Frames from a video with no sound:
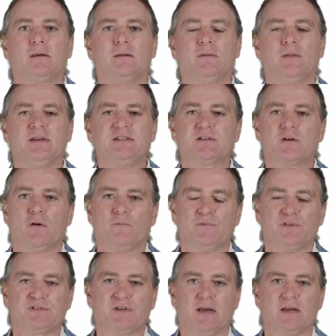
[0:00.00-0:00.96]
These
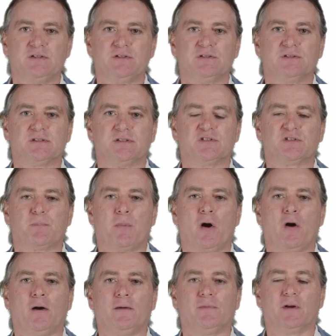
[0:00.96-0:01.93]
conversations
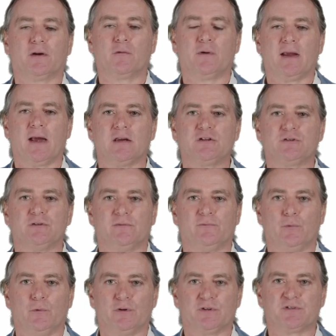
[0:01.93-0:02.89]
inspired the creation of
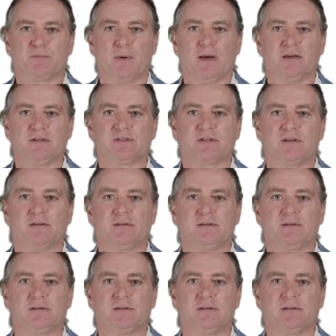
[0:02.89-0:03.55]
WorkSpace.